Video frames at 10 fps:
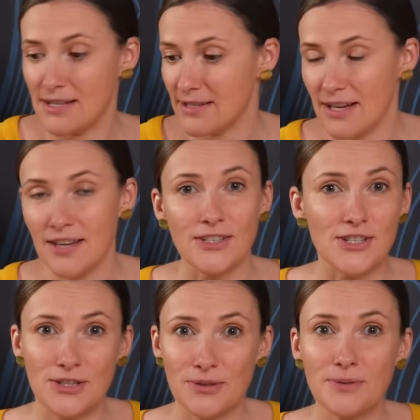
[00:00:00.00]
as the other
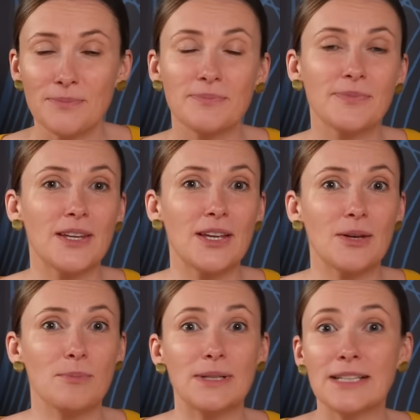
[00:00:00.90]
two,
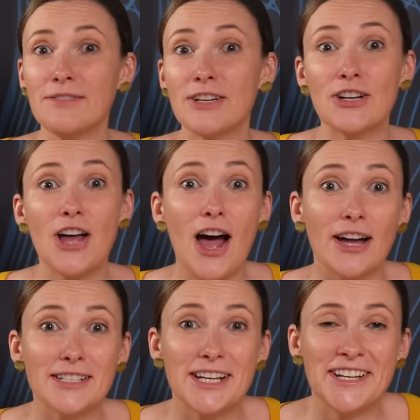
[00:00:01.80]
believe it or
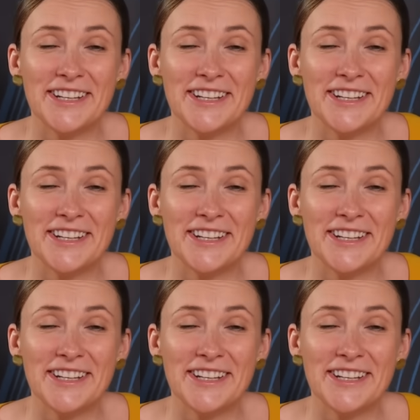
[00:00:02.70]
not,